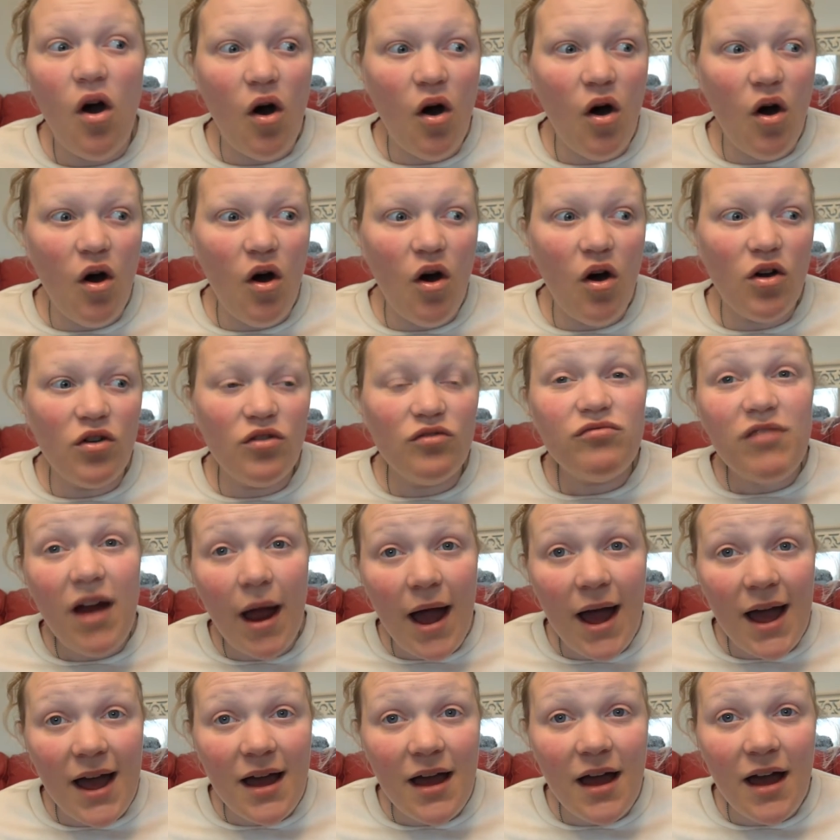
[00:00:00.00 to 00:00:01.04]
on
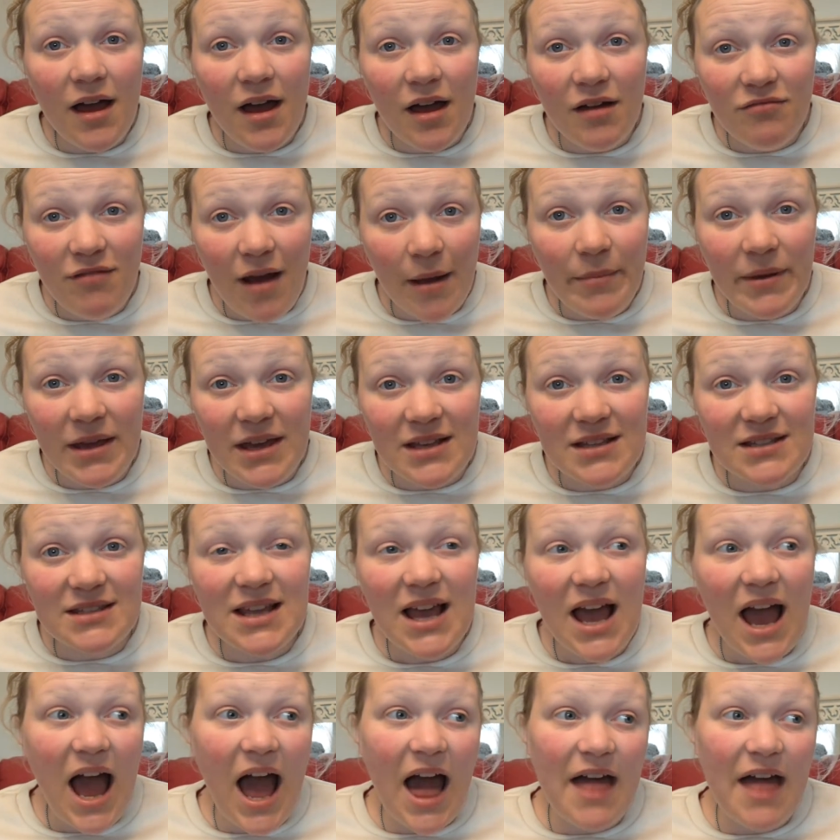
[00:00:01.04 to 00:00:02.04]
rabbits,